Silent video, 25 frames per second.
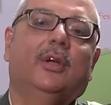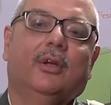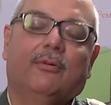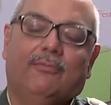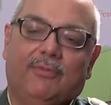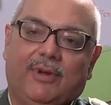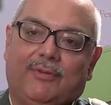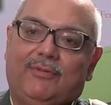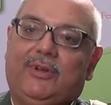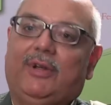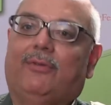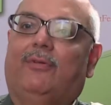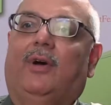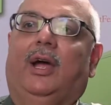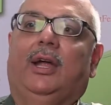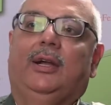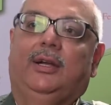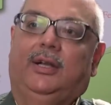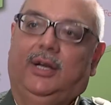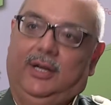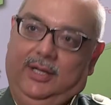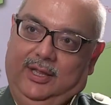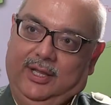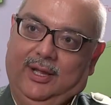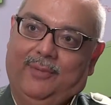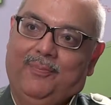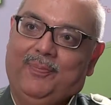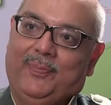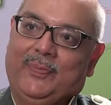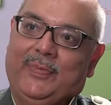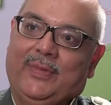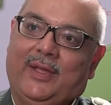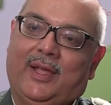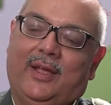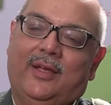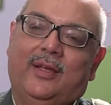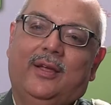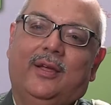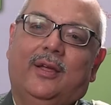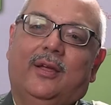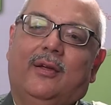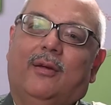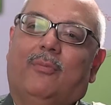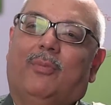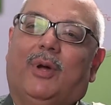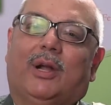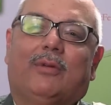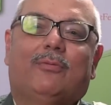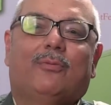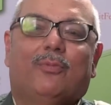We've divided them,
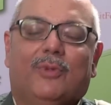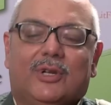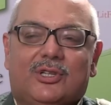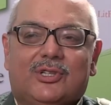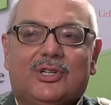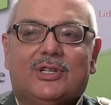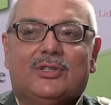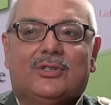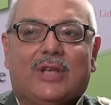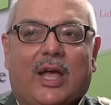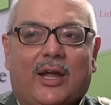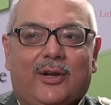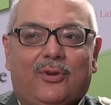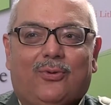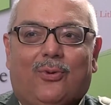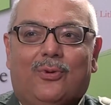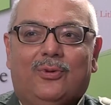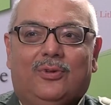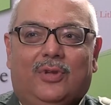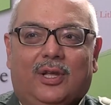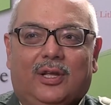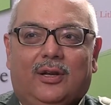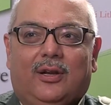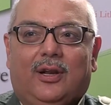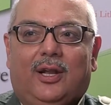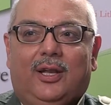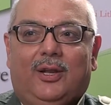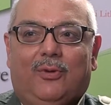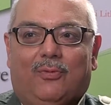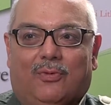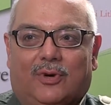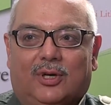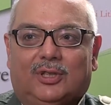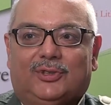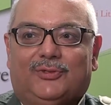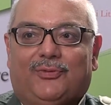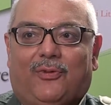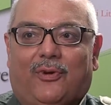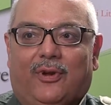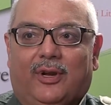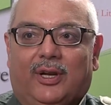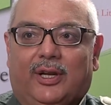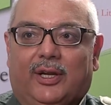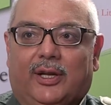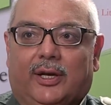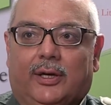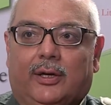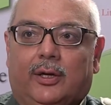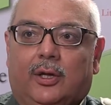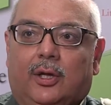but which is, I don't think really works for
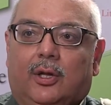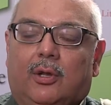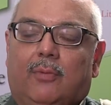India,